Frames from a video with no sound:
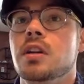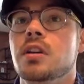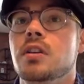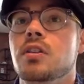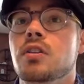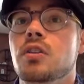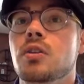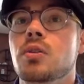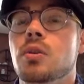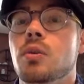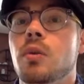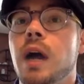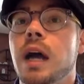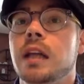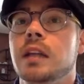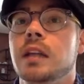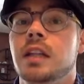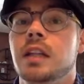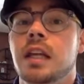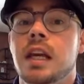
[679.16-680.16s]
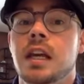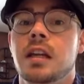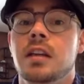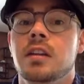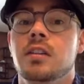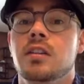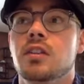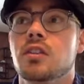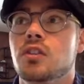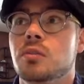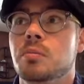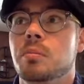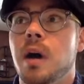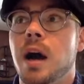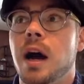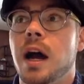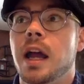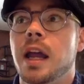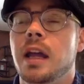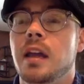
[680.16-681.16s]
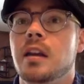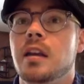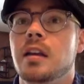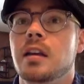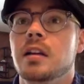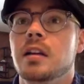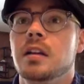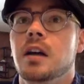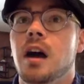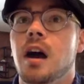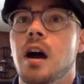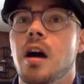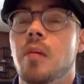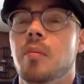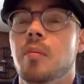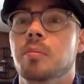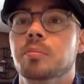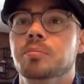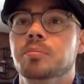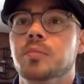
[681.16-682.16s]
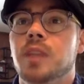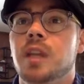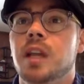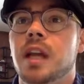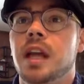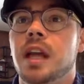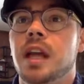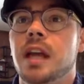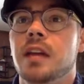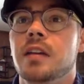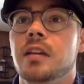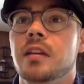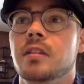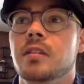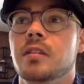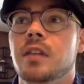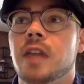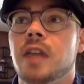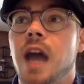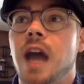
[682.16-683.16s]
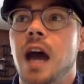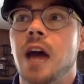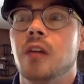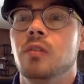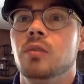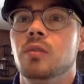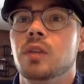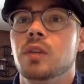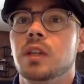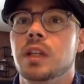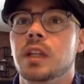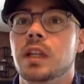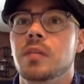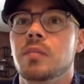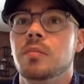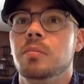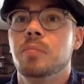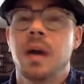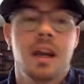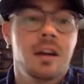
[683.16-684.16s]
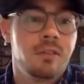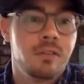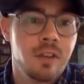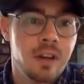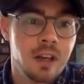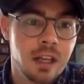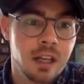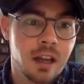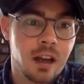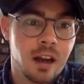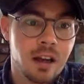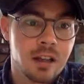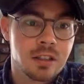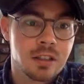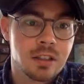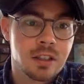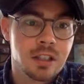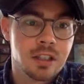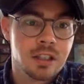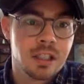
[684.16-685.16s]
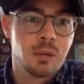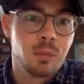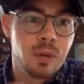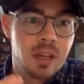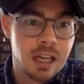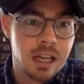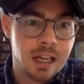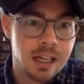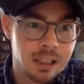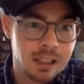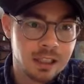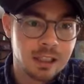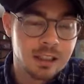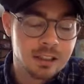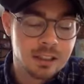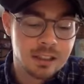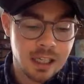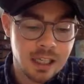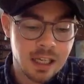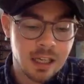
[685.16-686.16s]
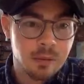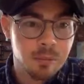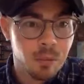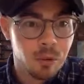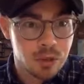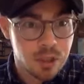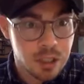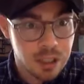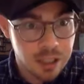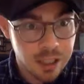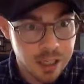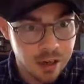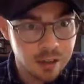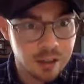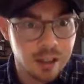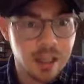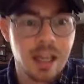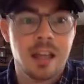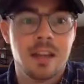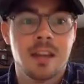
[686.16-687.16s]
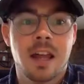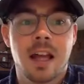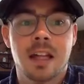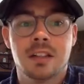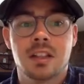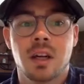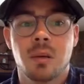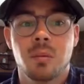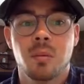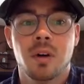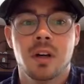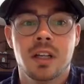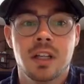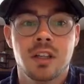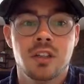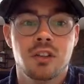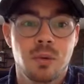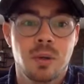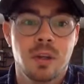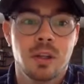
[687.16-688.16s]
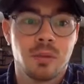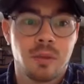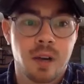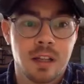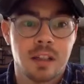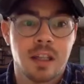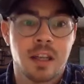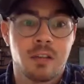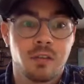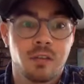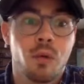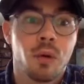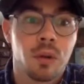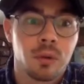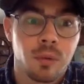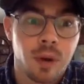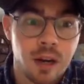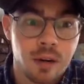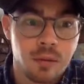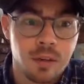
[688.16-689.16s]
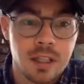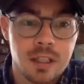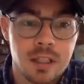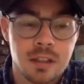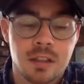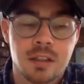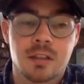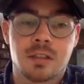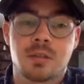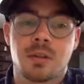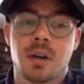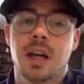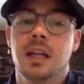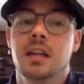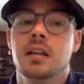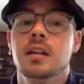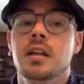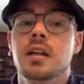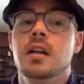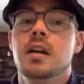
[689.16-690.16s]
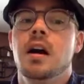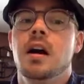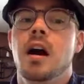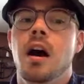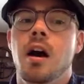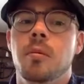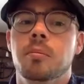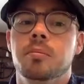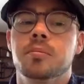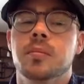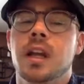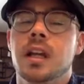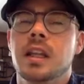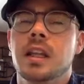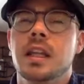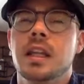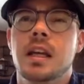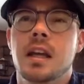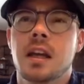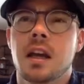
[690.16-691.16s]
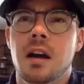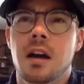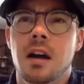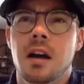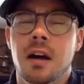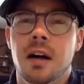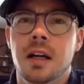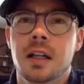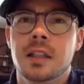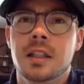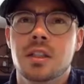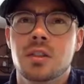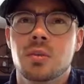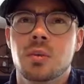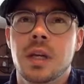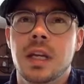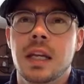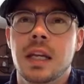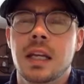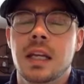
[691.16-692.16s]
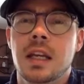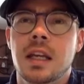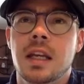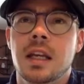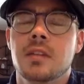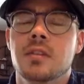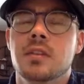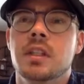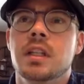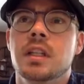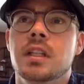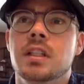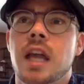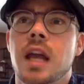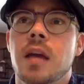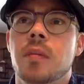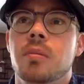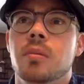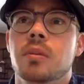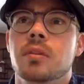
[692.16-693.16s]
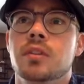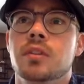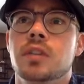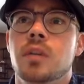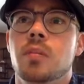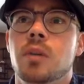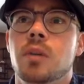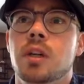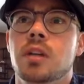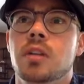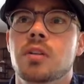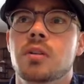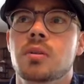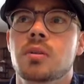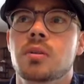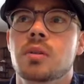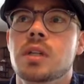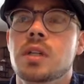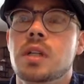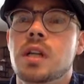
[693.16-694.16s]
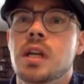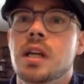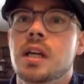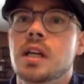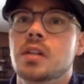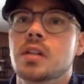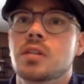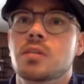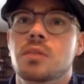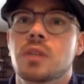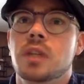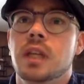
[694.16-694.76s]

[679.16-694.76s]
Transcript: do the right thing despite it not really benefiting us, because then we can see most clearly that someone is doing the right thing for the right reasons, right? I think in this reading, he gives the example of someone who has